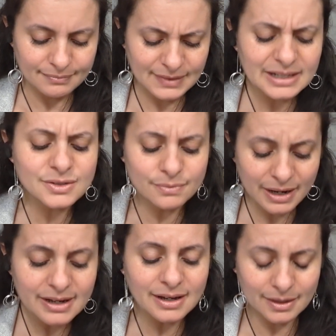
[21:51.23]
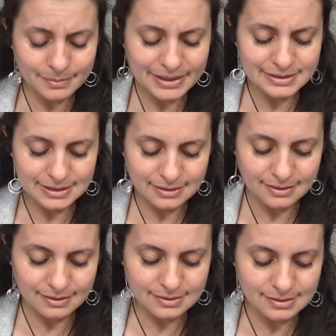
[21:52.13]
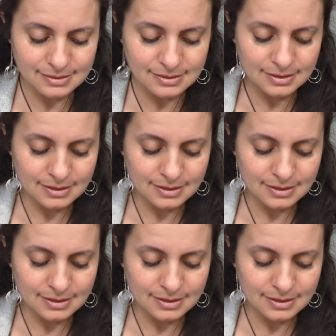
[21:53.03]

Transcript: That's right, I'm ending this.